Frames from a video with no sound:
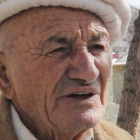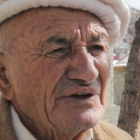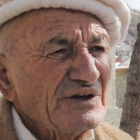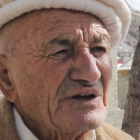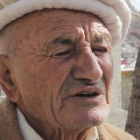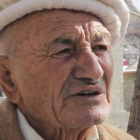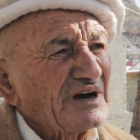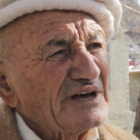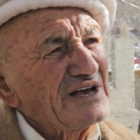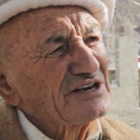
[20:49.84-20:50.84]
of them?
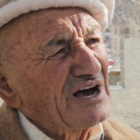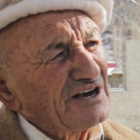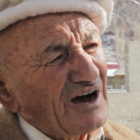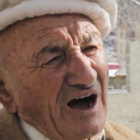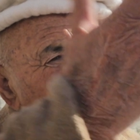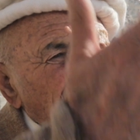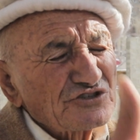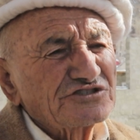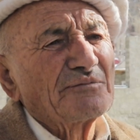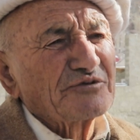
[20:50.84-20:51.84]
The strongest
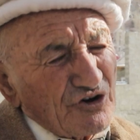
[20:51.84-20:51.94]
can be found